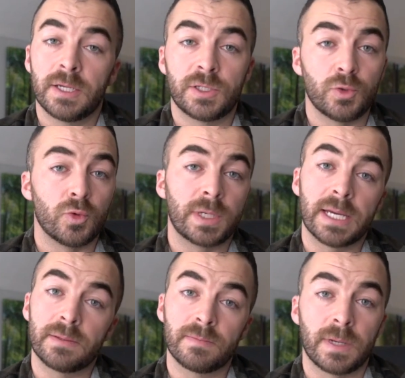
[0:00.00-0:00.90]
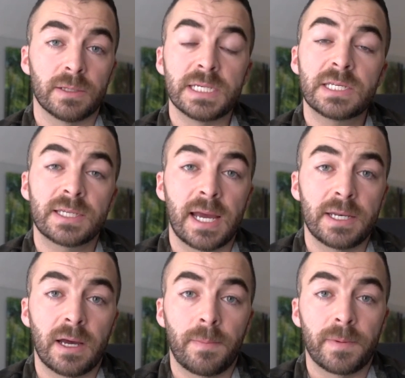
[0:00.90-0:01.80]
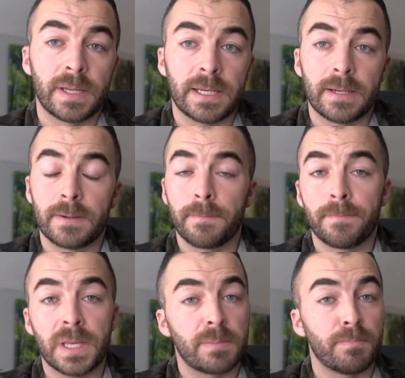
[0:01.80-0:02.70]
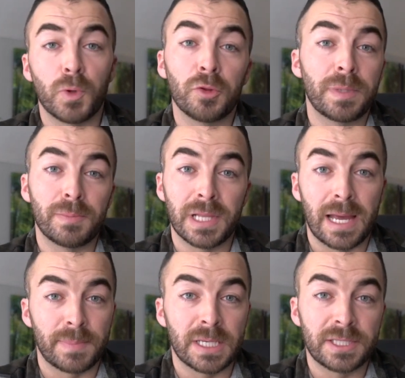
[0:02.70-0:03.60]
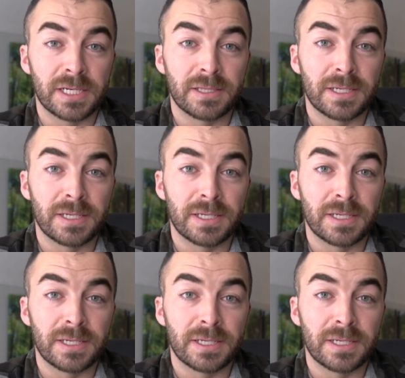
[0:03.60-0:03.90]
to get a lease signed up and make both people happy at the end of the